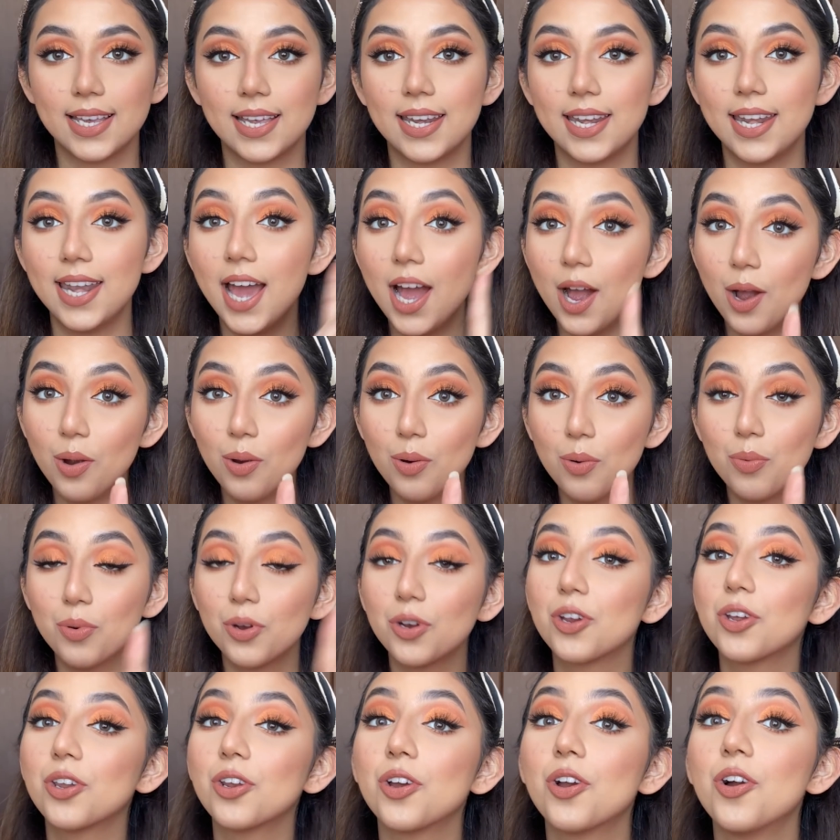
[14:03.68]
Now we're
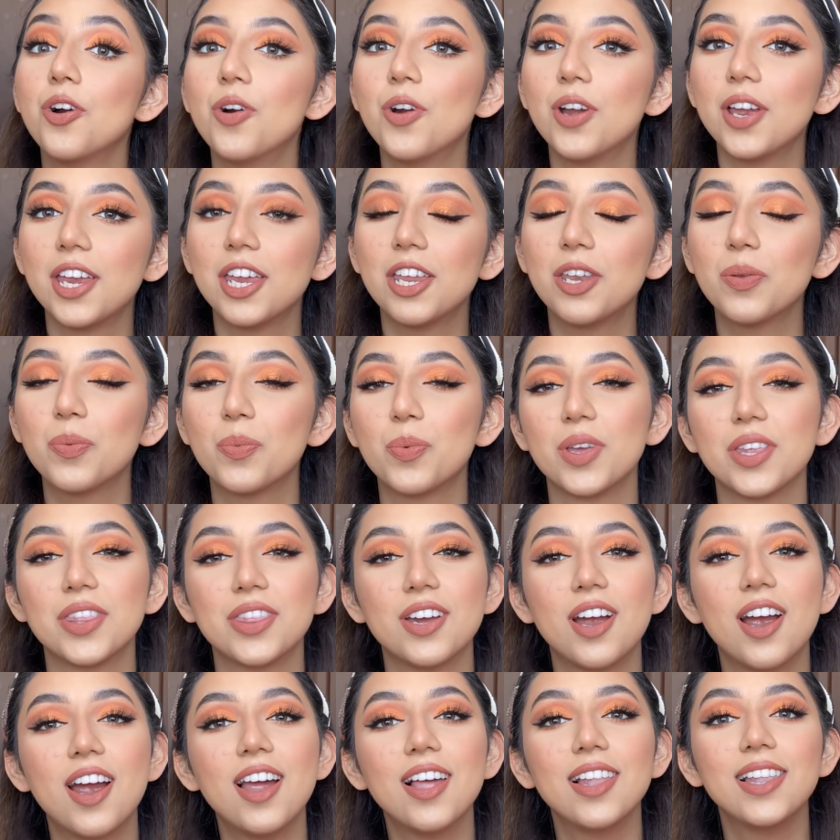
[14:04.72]
gonna go in with
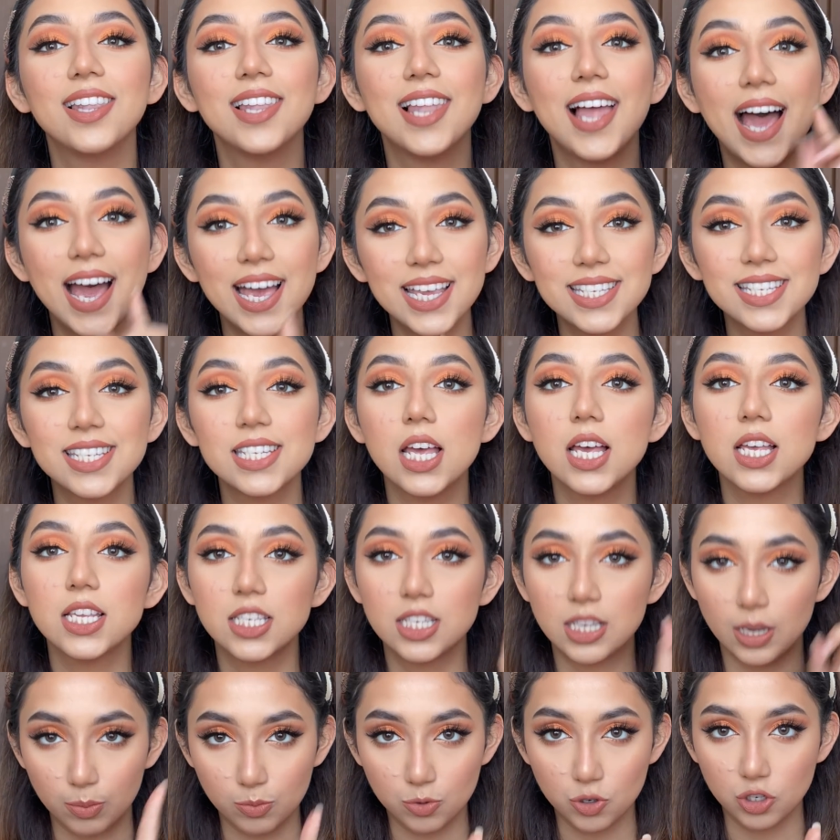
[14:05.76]
our last
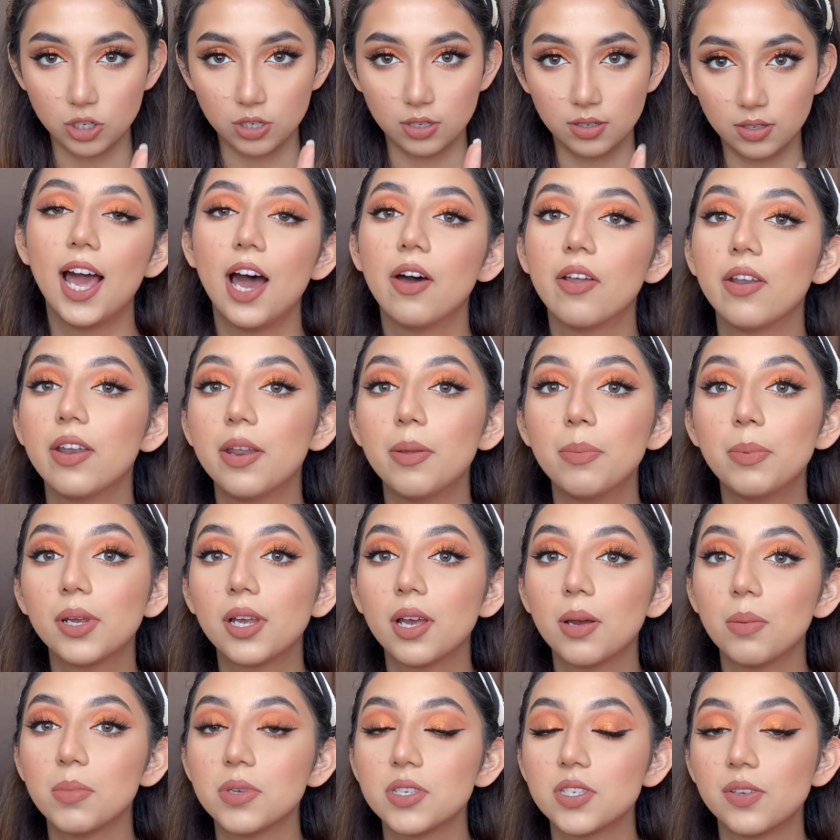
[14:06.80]
assumption. How did I
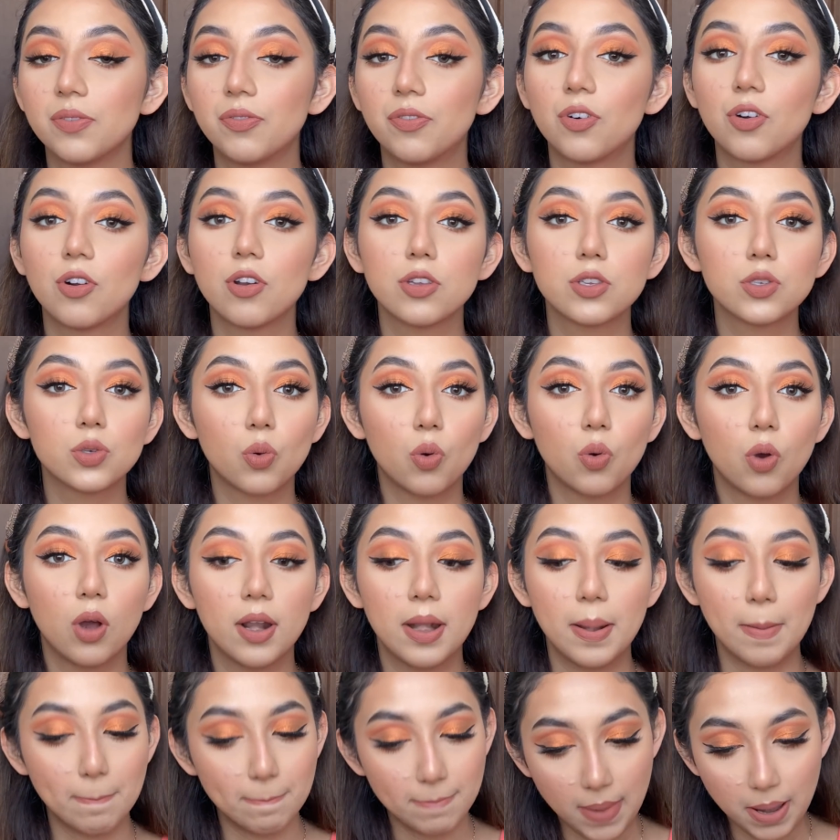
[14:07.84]
become a Sephora
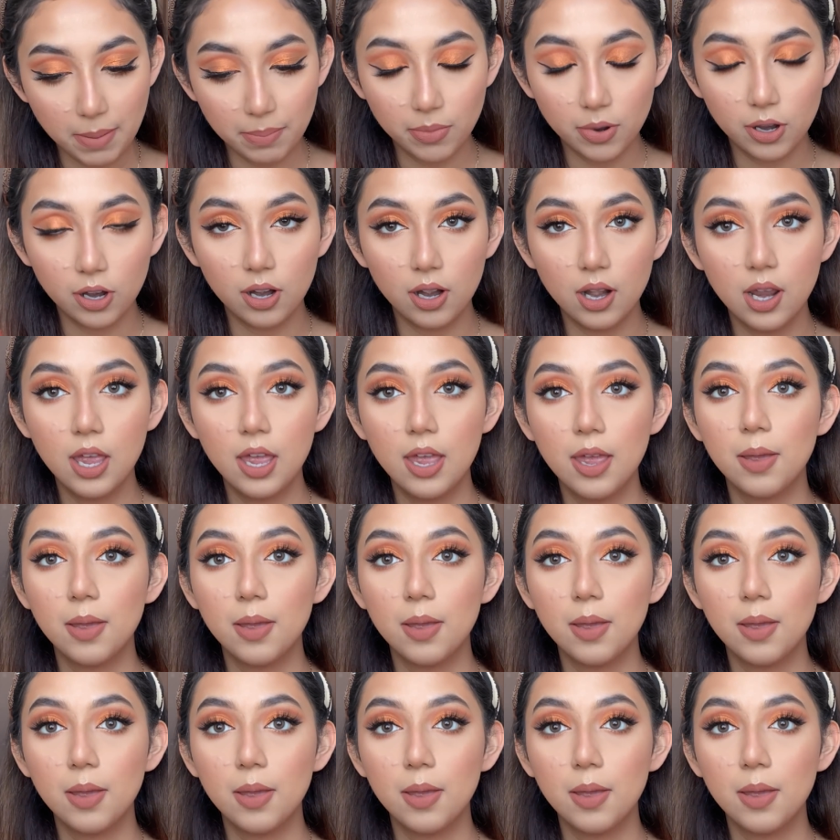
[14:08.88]
Squad member?